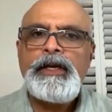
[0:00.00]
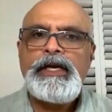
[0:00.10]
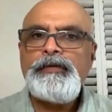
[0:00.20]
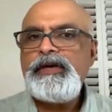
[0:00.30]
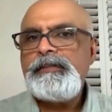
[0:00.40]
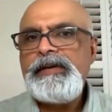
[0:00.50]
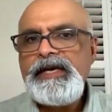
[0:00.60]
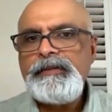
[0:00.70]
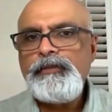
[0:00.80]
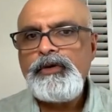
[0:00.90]
Now we can make
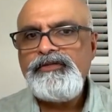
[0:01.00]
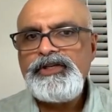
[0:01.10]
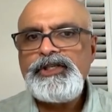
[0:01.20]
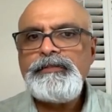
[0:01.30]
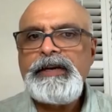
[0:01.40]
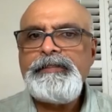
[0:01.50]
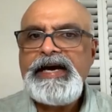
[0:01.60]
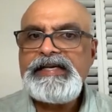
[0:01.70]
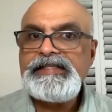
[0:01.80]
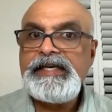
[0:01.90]
it more efficient by
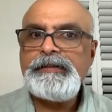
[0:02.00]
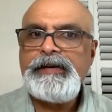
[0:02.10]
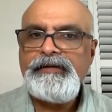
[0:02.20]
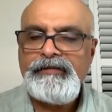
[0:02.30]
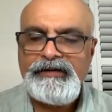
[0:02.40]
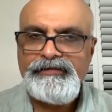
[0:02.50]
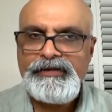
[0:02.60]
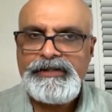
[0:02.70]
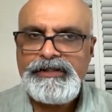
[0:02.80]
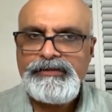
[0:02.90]
passing it by
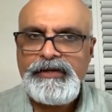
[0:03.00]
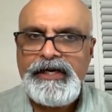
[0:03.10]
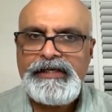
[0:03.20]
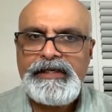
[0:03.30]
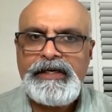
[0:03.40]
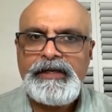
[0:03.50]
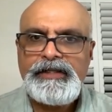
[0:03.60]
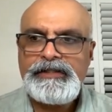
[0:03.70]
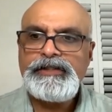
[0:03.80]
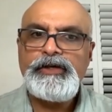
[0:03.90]
reference, right?
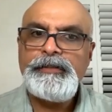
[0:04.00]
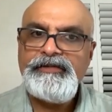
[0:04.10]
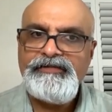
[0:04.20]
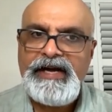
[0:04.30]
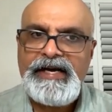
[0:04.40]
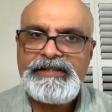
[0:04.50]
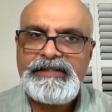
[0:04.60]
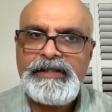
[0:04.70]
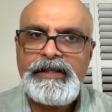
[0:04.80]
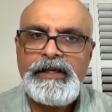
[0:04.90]
This is going to be
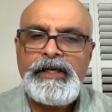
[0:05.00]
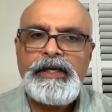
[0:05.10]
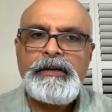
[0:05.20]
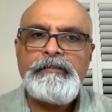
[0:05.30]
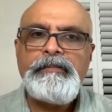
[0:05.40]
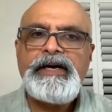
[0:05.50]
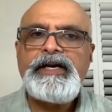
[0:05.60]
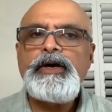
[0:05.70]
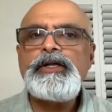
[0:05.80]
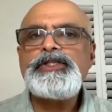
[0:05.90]
fast, but it
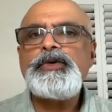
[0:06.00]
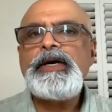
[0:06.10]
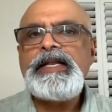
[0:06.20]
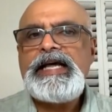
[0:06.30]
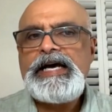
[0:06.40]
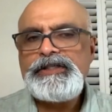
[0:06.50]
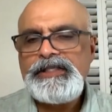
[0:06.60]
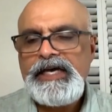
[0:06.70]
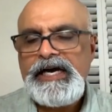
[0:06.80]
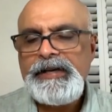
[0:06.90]
also allows
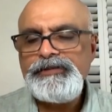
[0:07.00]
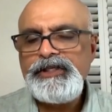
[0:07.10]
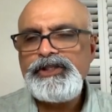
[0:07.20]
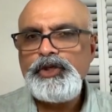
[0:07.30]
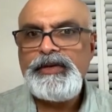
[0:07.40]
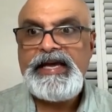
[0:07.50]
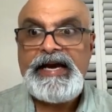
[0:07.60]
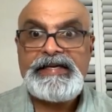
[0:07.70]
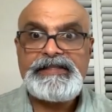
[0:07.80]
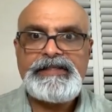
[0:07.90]
the object to be
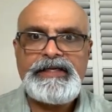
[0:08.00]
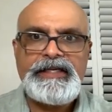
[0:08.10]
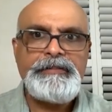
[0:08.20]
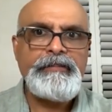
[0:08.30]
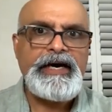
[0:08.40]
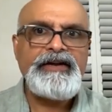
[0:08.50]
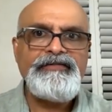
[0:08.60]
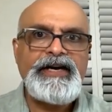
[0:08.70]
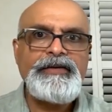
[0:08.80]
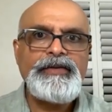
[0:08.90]
accidentally
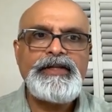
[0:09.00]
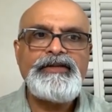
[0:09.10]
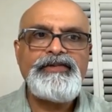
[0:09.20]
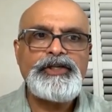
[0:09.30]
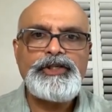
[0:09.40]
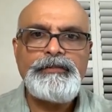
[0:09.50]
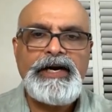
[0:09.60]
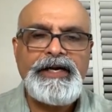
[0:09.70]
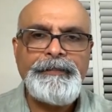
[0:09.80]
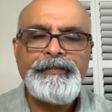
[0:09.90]
modified within the function
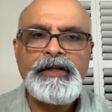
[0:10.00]
body.